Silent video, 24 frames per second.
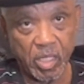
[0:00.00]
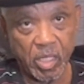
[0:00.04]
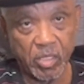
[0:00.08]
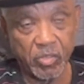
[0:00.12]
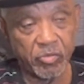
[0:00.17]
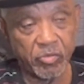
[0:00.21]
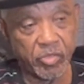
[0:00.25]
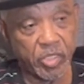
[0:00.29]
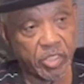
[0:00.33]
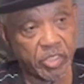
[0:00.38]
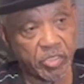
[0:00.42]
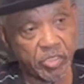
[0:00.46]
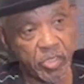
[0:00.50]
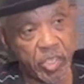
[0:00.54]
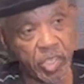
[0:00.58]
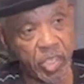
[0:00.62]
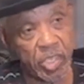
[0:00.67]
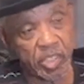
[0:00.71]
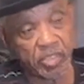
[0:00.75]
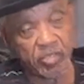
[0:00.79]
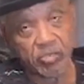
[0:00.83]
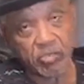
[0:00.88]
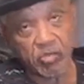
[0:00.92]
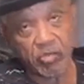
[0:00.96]
you get
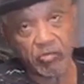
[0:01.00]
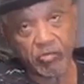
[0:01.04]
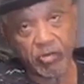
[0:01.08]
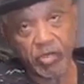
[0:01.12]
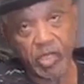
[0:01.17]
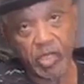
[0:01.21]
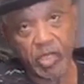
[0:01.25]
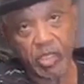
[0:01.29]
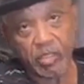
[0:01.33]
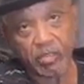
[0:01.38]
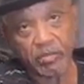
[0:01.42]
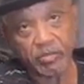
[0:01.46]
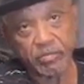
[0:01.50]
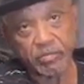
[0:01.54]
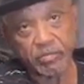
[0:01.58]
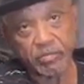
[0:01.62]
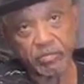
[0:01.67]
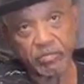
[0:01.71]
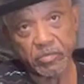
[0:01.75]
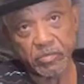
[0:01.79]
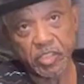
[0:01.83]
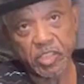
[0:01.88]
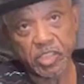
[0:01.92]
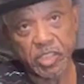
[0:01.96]
your ass over there.
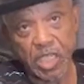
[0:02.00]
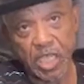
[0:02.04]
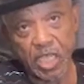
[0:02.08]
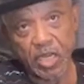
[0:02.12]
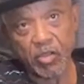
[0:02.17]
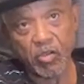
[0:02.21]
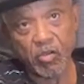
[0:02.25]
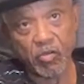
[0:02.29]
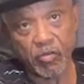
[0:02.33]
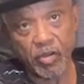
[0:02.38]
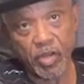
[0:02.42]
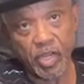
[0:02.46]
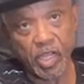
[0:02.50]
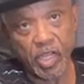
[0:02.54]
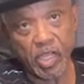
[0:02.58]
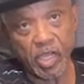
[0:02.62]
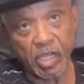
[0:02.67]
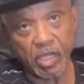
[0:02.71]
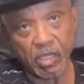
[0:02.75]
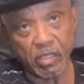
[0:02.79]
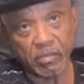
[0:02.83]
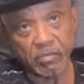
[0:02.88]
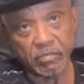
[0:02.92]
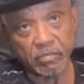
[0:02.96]
Stand over there.
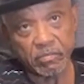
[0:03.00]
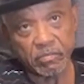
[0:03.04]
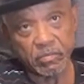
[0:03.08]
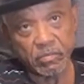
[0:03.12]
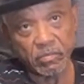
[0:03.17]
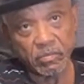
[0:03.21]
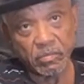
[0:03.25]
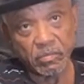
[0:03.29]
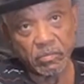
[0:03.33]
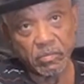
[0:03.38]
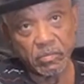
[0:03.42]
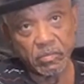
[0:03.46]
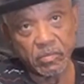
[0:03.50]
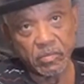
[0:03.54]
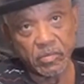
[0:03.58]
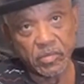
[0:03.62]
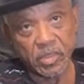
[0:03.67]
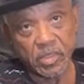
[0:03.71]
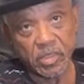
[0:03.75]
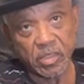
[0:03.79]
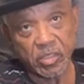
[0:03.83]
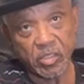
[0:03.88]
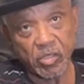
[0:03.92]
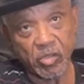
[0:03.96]

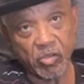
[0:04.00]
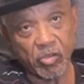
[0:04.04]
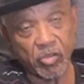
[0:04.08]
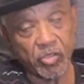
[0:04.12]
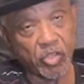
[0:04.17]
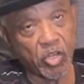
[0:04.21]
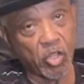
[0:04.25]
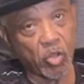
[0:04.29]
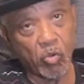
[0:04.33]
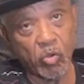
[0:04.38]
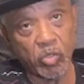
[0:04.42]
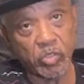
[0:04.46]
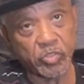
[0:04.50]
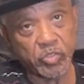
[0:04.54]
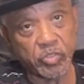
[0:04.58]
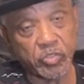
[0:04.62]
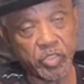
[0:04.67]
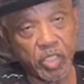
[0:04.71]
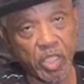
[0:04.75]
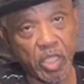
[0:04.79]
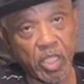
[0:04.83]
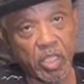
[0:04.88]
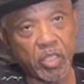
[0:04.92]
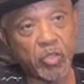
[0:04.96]
You know, he don't want you to
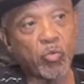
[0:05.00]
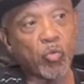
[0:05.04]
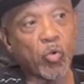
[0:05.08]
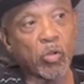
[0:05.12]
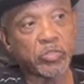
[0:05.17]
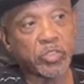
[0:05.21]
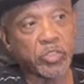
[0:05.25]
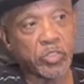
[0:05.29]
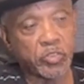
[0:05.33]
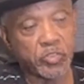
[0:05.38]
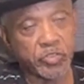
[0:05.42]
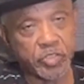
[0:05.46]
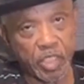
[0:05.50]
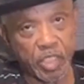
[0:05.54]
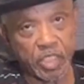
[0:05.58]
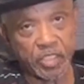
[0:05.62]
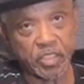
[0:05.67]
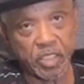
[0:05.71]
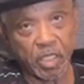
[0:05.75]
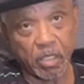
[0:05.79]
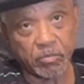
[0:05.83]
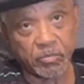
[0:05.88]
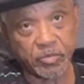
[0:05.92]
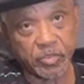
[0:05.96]
say, he wants you to say
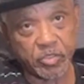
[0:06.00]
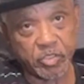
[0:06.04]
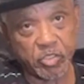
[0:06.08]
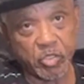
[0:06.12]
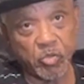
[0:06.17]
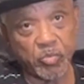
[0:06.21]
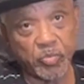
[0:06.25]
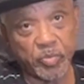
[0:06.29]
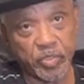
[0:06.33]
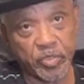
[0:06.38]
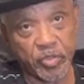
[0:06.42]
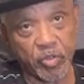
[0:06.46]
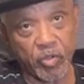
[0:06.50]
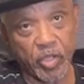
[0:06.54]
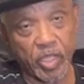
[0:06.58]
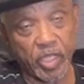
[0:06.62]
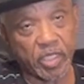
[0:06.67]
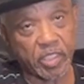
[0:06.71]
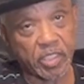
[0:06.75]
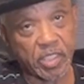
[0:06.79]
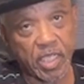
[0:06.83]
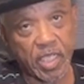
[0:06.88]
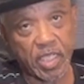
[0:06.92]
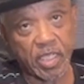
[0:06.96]
something stupid so he
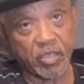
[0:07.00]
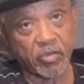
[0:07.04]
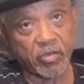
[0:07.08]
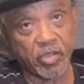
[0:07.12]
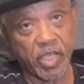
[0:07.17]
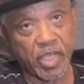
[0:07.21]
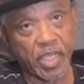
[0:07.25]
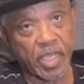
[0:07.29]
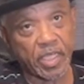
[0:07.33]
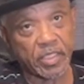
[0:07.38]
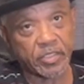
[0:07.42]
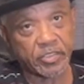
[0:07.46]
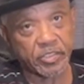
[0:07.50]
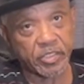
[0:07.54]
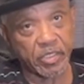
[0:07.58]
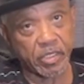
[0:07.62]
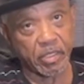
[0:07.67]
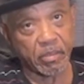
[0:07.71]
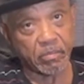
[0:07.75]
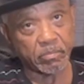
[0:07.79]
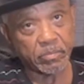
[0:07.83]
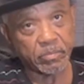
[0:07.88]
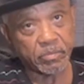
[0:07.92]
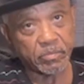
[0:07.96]
can tear your ass
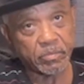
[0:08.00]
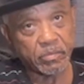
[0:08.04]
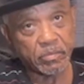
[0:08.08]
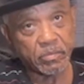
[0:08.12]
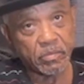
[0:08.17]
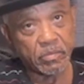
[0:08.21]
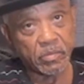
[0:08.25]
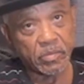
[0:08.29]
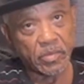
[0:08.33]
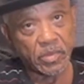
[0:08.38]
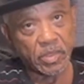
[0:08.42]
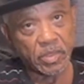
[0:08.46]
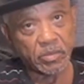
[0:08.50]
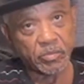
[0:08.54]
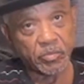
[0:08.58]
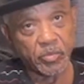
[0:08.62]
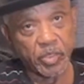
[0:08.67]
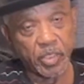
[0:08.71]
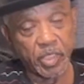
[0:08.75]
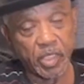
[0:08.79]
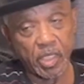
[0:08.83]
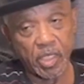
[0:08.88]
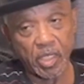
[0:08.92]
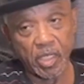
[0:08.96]
up.
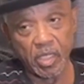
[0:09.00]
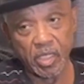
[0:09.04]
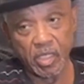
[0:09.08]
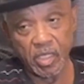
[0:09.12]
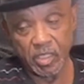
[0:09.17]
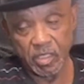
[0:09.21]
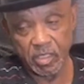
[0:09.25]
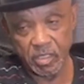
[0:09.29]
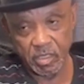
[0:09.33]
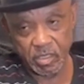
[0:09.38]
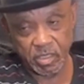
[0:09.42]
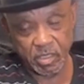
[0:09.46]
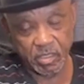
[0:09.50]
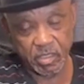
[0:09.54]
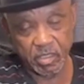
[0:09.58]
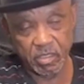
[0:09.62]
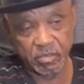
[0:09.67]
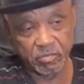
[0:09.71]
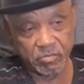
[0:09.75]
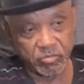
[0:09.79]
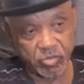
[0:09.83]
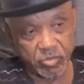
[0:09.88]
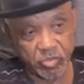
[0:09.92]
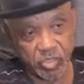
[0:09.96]
But now,
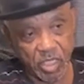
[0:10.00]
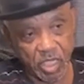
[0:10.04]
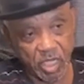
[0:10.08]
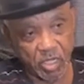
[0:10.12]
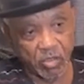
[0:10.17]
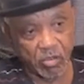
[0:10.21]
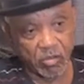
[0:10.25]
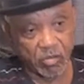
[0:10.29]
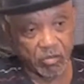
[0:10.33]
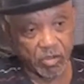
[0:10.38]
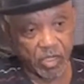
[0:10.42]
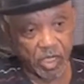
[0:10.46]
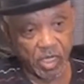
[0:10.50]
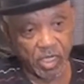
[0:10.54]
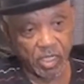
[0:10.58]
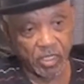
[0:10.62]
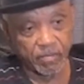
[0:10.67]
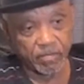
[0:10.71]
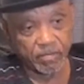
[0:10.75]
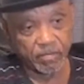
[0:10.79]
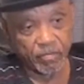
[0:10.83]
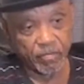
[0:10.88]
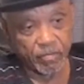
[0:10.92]
you stand over there.